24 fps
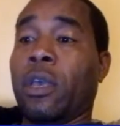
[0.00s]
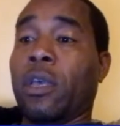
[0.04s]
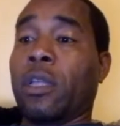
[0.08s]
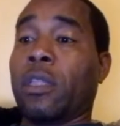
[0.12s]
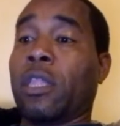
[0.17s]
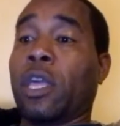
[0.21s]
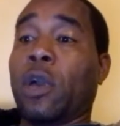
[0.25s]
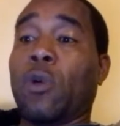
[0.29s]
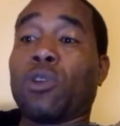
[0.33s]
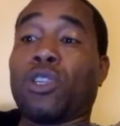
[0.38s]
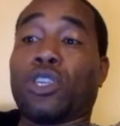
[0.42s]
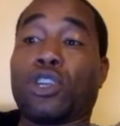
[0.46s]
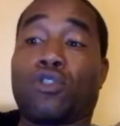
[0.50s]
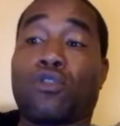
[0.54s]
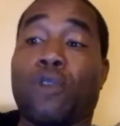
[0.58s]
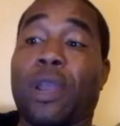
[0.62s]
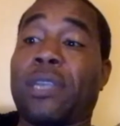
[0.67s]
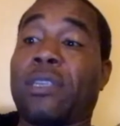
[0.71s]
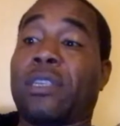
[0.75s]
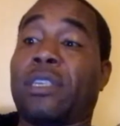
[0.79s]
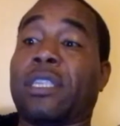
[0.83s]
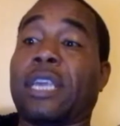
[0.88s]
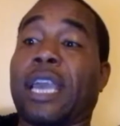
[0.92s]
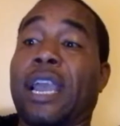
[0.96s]
There was a great
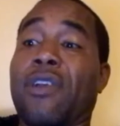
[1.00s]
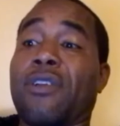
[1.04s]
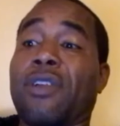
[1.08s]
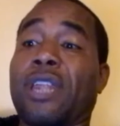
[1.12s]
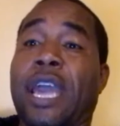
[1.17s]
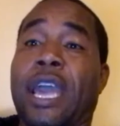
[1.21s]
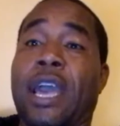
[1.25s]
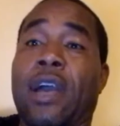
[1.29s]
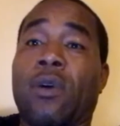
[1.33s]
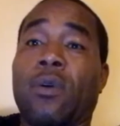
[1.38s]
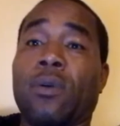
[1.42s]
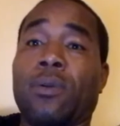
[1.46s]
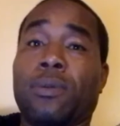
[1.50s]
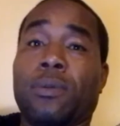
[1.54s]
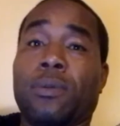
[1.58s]
stare down.